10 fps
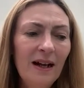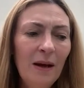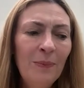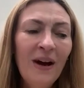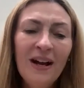
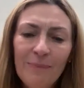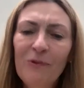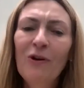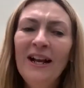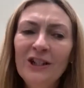But I
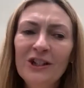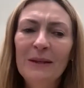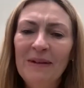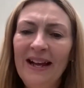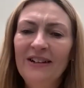gradually
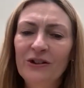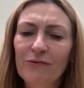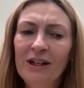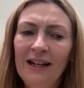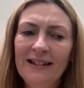began to
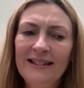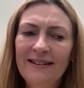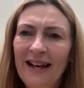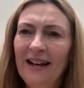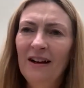realize that
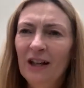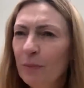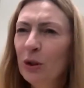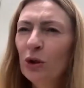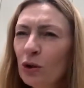that kind of
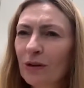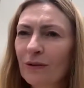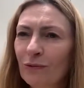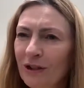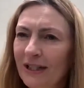pure
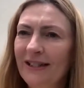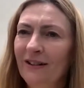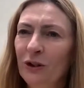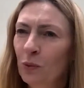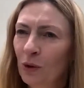
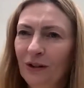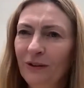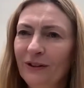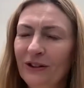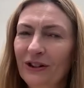research
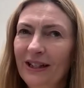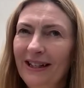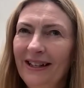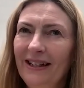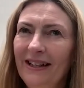world,
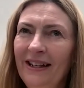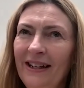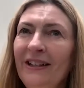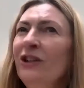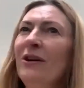
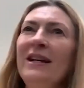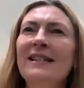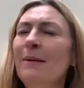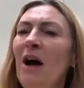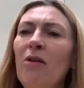it
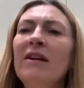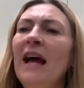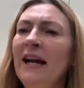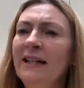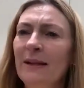somehow
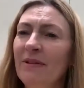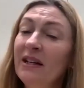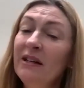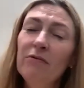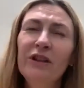lacked something. I
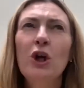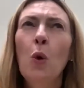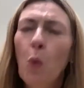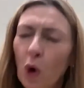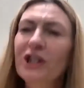didn't really know
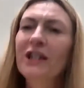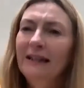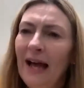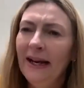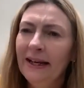what it
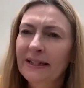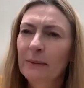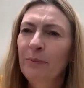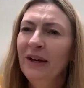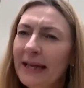lacked,
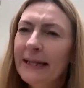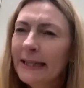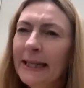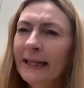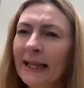but
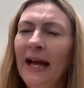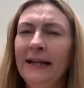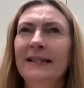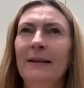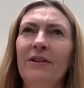it lacked
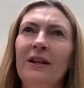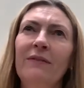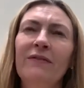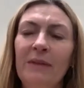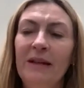something
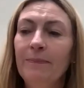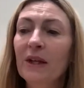for me.